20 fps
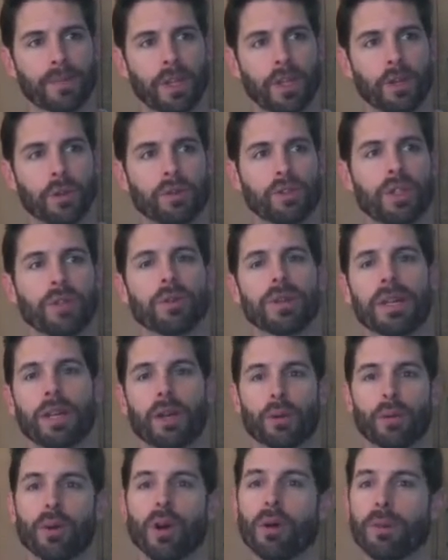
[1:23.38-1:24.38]
generally in
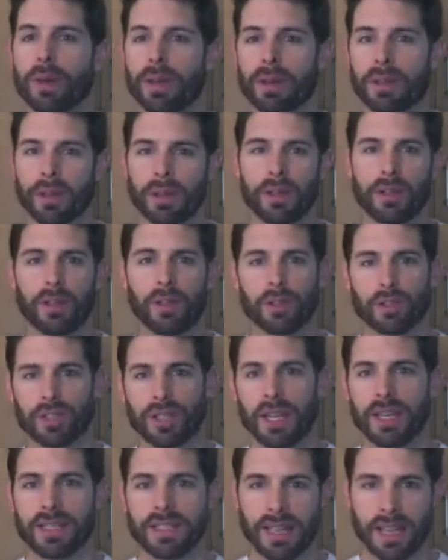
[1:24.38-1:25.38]
aerobic, in your
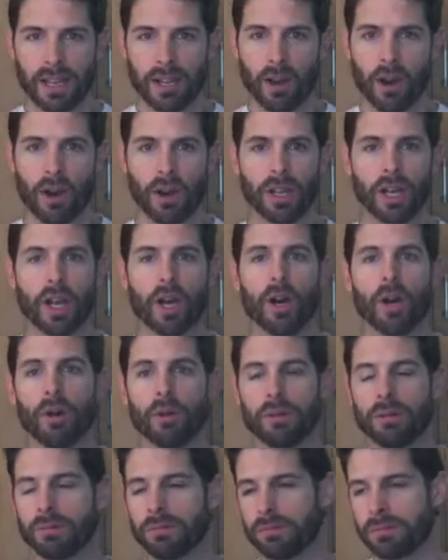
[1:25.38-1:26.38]
steady state cardio,